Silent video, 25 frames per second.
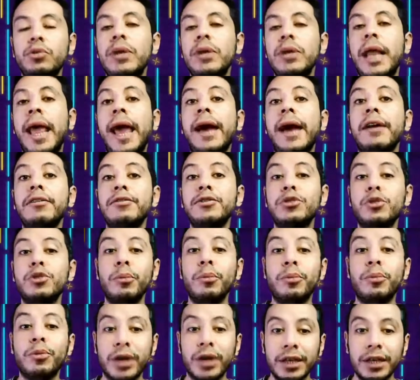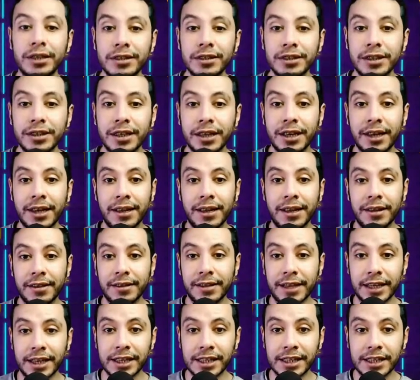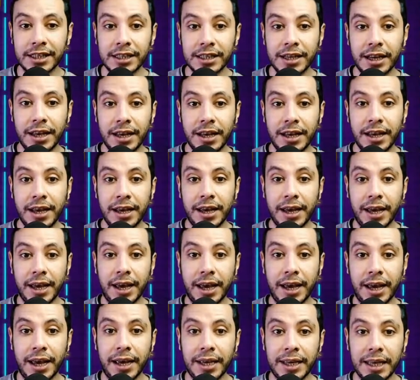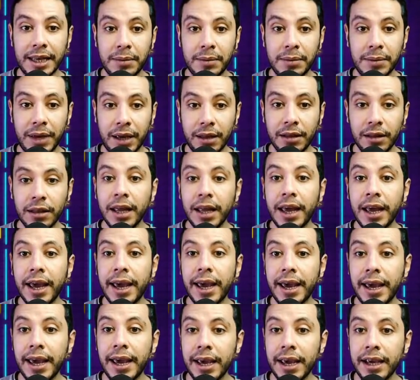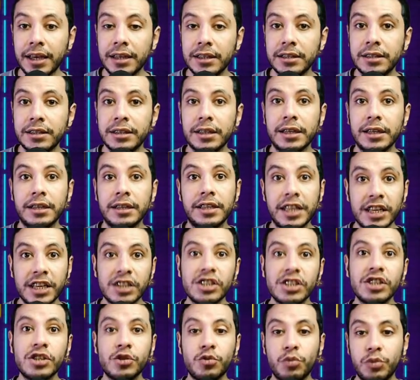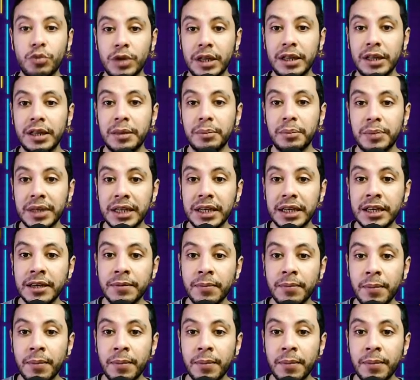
will have to print this email, and this will be